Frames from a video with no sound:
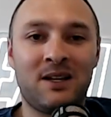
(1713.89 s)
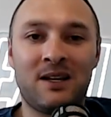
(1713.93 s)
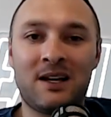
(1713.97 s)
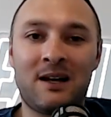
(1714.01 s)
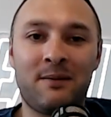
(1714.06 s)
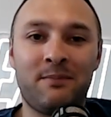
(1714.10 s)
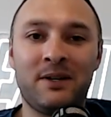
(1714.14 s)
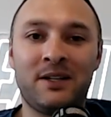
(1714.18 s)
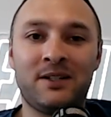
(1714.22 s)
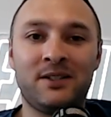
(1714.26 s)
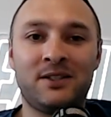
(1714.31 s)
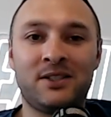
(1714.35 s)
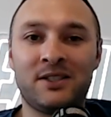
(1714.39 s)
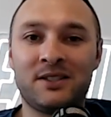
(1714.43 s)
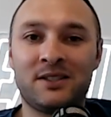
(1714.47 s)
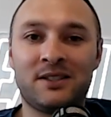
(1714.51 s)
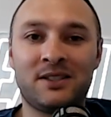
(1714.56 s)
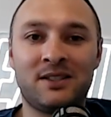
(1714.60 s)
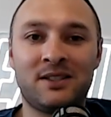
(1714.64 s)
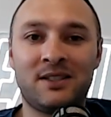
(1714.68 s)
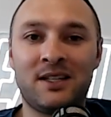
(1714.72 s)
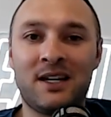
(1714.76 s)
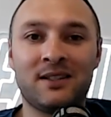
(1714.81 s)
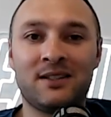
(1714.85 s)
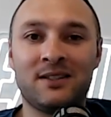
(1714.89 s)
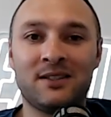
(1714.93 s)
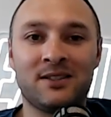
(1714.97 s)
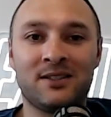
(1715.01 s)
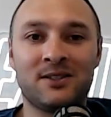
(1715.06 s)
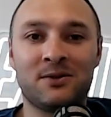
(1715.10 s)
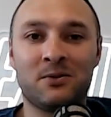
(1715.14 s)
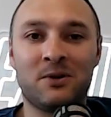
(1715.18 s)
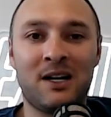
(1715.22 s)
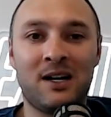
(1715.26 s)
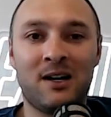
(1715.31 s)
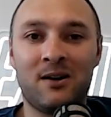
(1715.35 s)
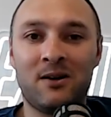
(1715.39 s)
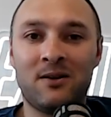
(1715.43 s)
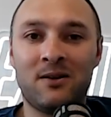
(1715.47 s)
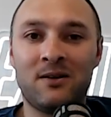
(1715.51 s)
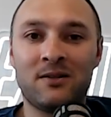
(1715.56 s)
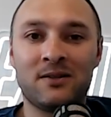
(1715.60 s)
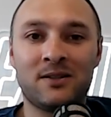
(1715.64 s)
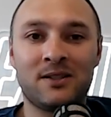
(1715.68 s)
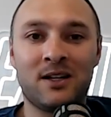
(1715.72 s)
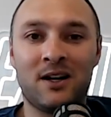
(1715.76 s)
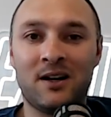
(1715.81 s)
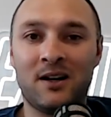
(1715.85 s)
Our bench is stacked as well.
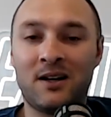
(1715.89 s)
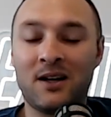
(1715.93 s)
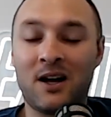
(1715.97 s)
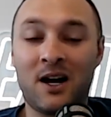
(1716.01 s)
So